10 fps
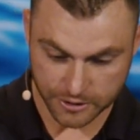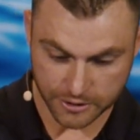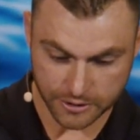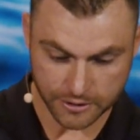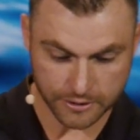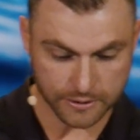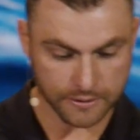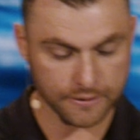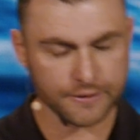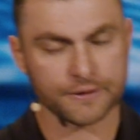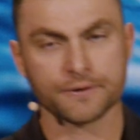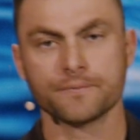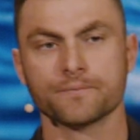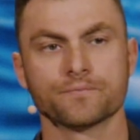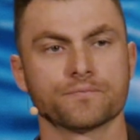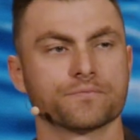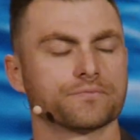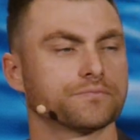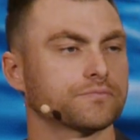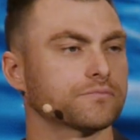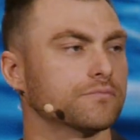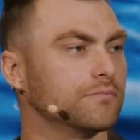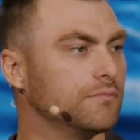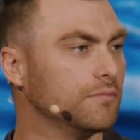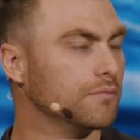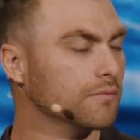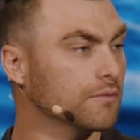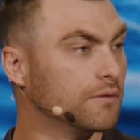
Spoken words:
(silence)